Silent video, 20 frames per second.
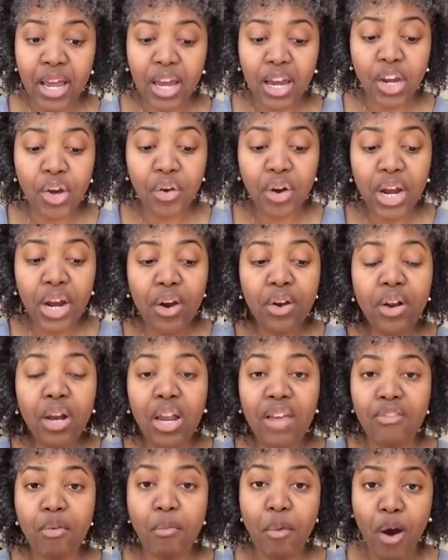You're here to
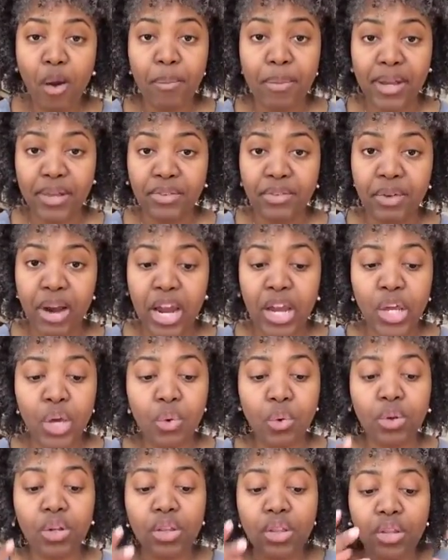live a purpose, right?
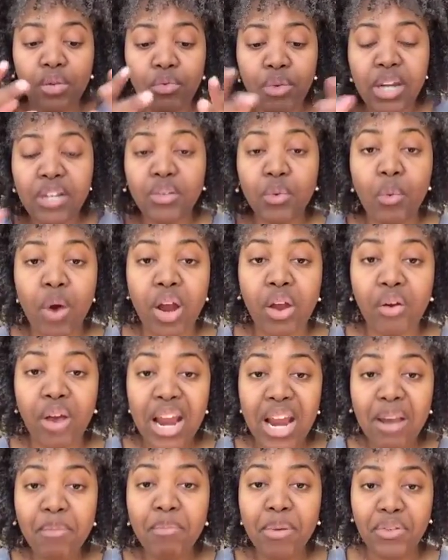The reason why you're
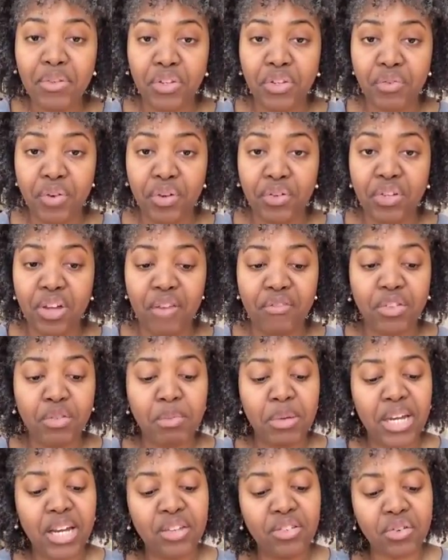in business for yourself is
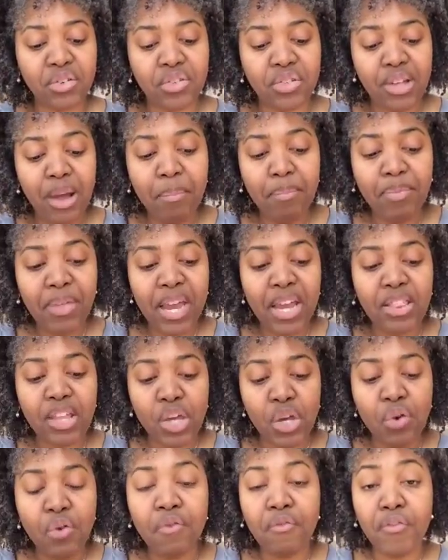because there's something
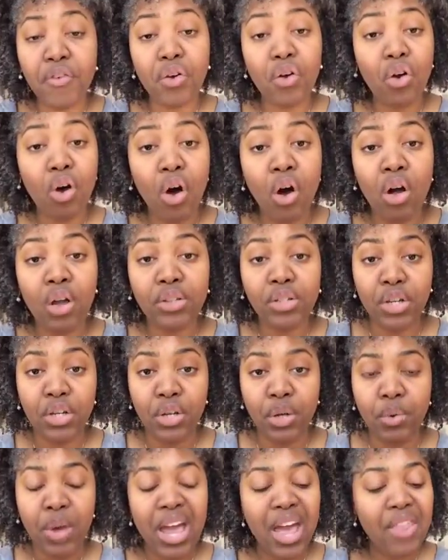that you feel called to
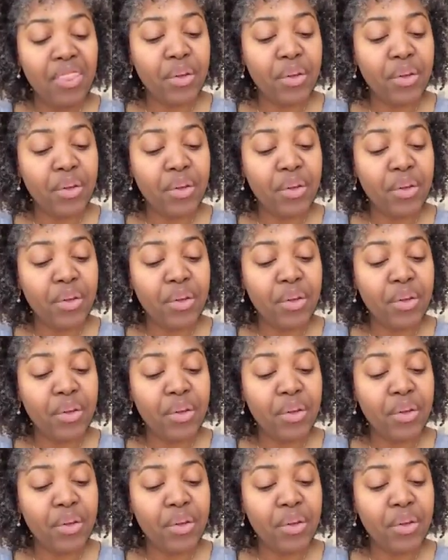do.